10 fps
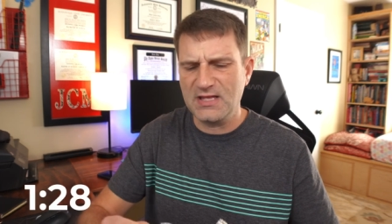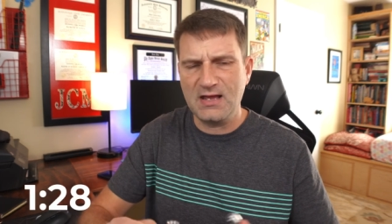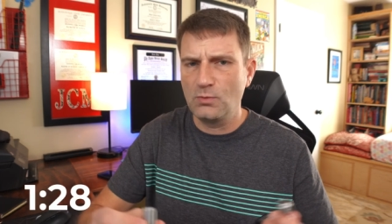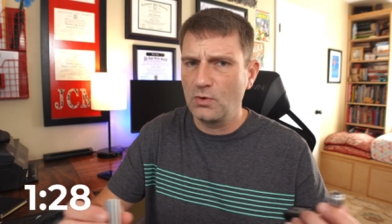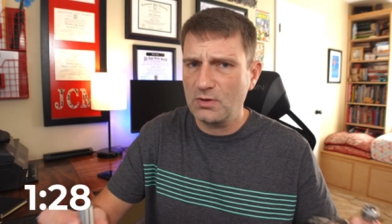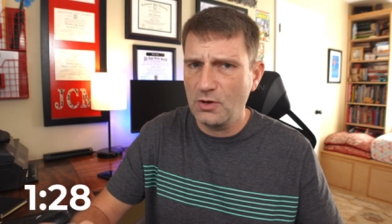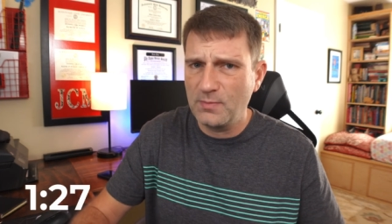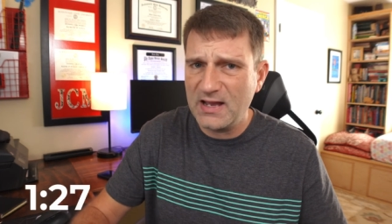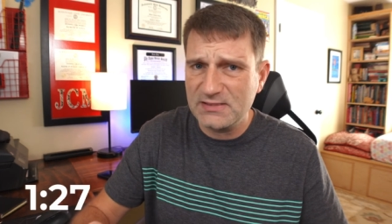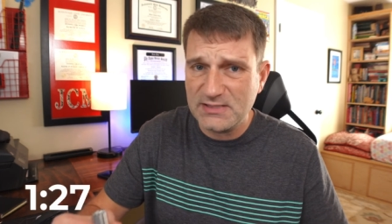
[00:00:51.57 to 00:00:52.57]
Now, it won't hold
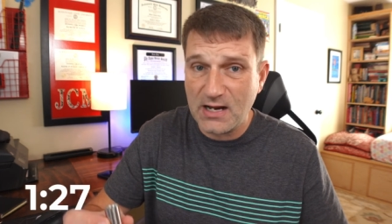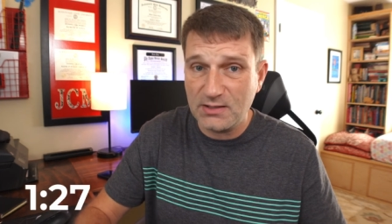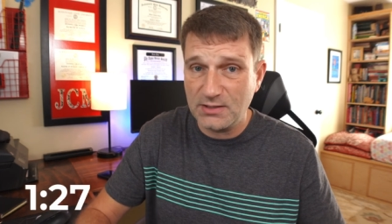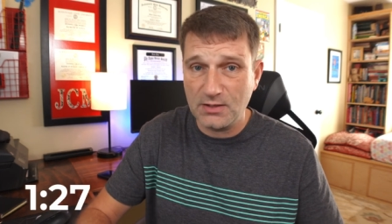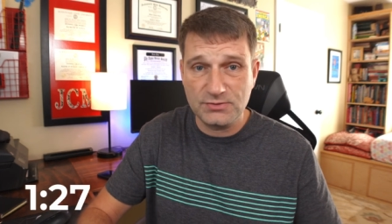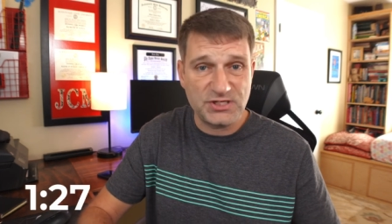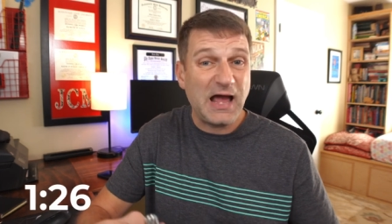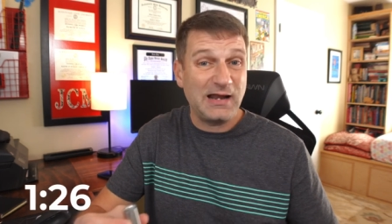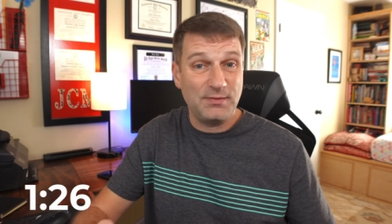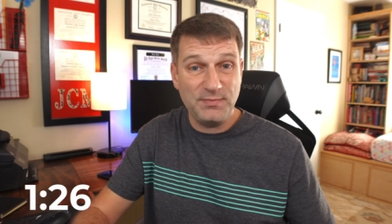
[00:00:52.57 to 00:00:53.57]
my entire dose,
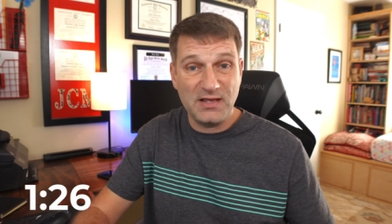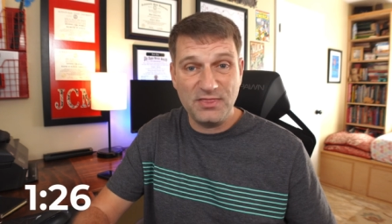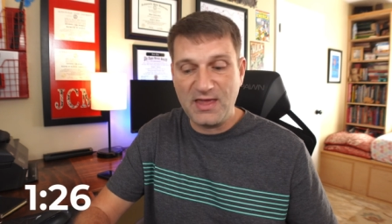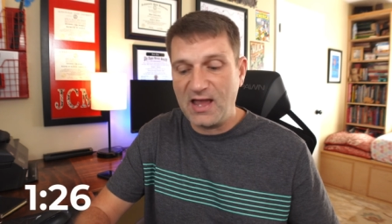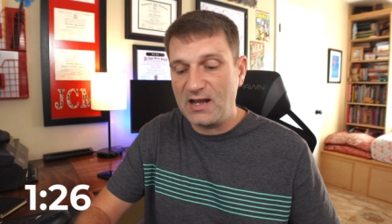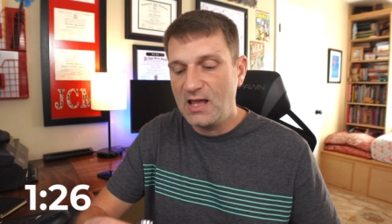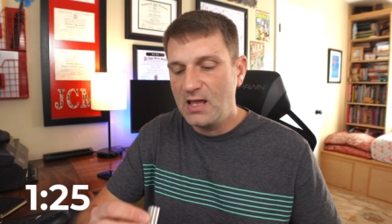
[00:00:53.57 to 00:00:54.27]
I'll admit that,